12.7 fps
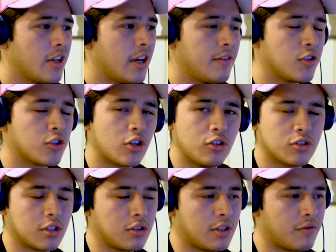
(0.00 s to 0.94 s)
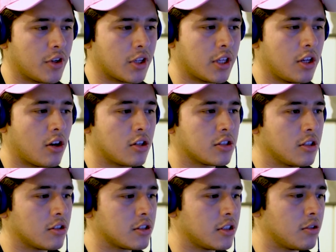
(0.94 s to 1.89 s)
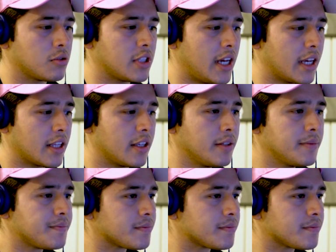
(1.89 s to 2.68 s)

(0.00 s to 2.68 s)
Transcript: If you start using different key arts, it looks a little tacky.